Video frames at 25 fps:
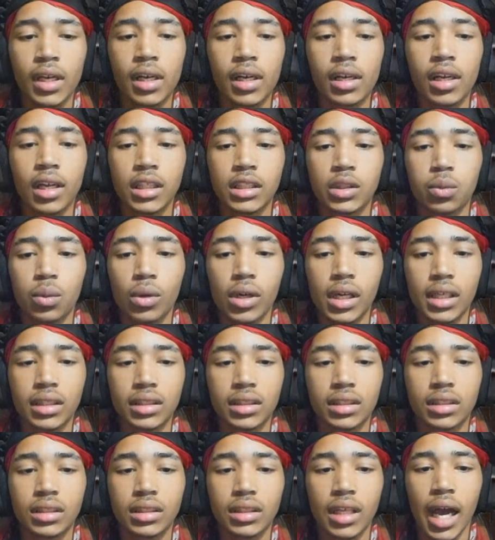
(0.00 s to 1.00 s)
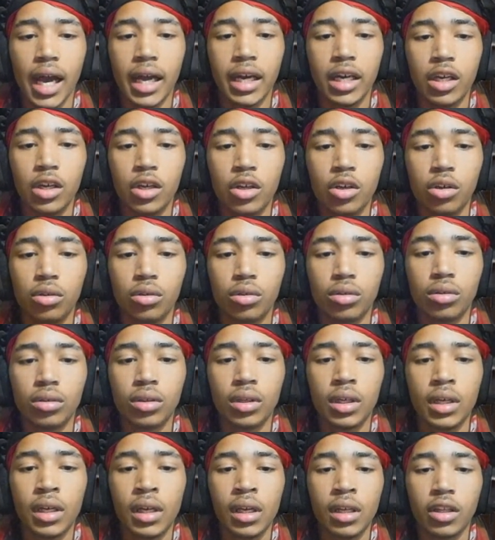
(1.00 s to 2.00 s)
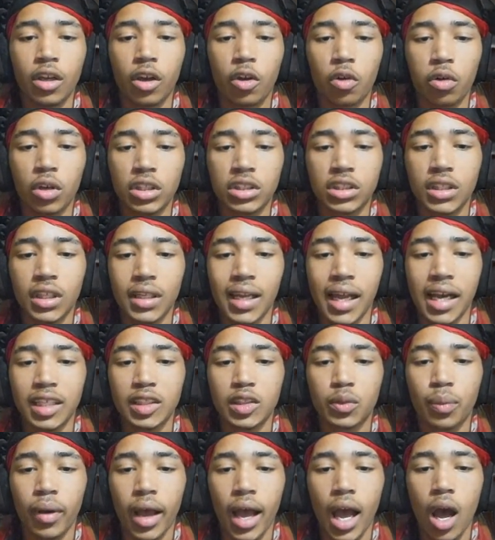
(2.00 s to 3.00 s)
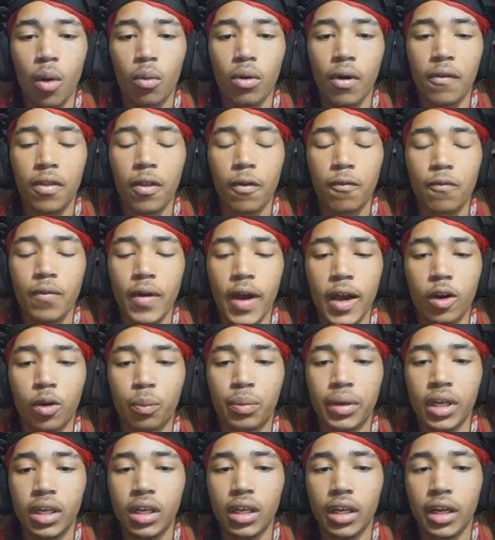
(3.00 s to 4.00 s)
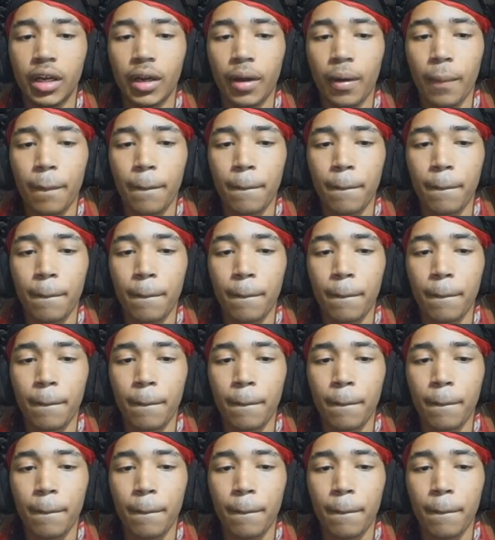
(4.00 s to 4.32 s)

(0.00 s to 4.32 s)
This was, I knew, the crystallized power of the final pillar.